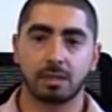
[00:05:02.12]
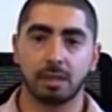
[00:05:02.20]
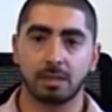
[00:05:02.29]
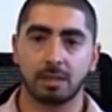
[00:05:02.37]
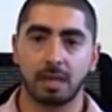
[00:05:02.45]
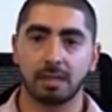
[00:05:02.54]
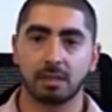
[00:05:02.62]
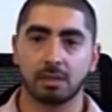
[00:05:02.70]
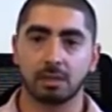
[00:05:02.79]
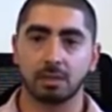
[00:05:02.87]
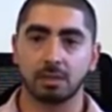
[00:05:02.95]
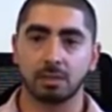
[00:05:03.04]
it's
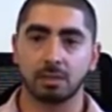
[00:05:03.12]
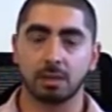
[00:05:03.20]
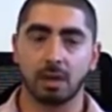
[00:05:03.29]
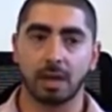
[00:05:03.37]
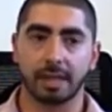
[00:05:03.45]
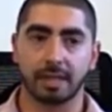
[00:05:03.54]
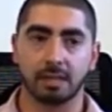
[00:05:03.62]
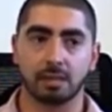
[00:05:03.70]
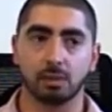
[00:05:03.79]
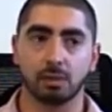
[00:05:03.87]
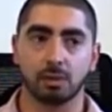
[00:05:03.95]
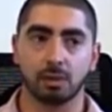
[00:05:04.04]
starting to, I
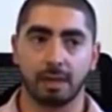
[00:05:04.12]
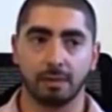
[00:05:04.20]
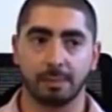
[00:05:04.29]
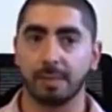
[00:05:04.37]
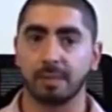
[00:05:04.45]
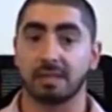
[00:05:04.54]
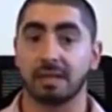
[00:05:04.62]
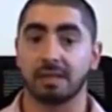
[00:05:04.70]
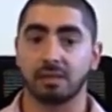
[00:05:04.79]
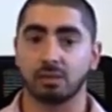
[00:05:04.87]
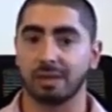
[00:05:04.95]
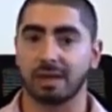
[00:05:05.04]
guess, people are
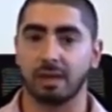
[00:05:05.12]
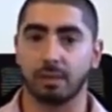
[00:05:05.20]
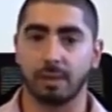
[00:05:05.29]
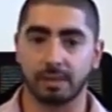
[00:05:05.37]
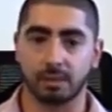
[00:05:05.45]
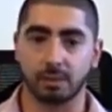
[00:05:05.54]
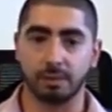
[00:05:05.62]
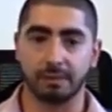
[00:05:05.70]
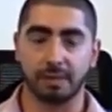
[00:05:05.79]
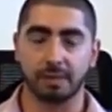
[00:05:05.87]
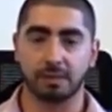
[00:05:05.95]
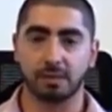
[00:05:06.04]
starting to look at other ways to
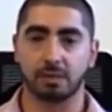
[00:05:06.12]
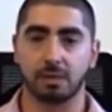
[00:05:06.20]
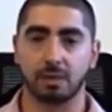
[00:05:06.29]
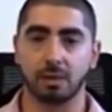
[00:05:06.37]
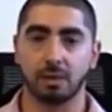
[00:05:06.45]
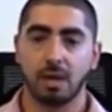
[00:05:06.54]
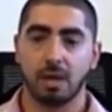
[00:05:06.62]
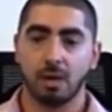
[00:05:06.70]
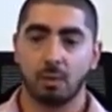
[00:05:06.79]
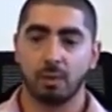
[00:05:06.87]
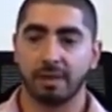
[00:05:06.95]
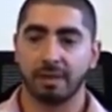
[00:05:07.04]
invest. So
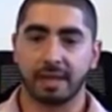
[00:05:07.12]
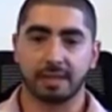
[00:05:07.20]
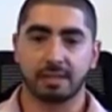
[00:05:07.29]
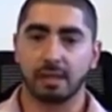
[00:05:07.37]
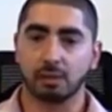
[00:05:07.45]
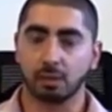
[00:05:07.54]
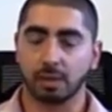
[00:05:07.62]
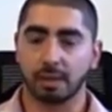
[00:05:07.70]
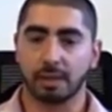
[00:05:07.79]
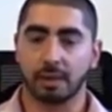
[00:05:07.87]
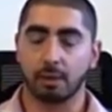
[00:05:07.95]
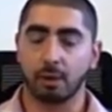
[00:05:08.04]
whether they start looking
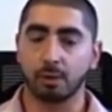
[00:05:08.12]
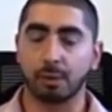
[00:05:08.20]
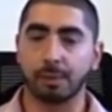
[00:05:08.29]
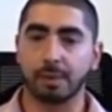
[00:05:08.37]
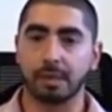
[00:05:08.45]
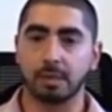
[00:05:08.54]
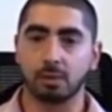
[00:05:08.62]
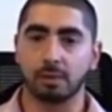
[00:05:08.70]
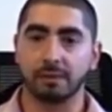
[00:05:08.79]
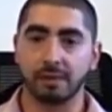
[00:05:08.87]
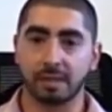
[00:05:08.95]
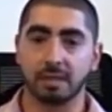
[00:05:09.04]
at their own properties
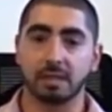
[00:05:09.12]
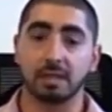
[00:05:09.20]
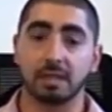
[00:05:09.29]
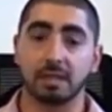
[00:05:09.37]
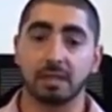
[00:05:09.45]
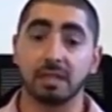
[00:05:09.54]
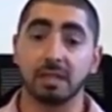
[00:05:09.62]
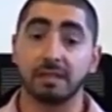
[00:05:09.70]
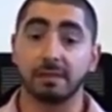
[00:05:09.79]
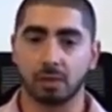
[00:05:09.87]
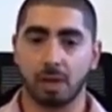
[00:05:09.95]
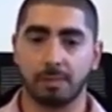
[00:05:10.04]
or investing in a
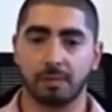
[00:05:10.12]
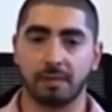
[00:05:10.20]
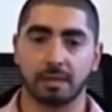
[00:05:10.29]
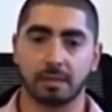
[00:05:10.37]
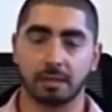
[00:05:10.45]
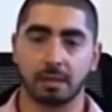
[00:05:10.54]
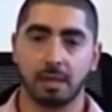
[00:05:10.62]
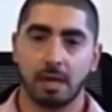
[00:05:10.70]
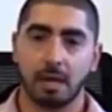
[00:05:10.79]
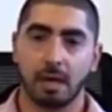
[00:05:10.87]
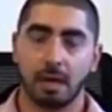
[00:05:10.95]
different type of housing,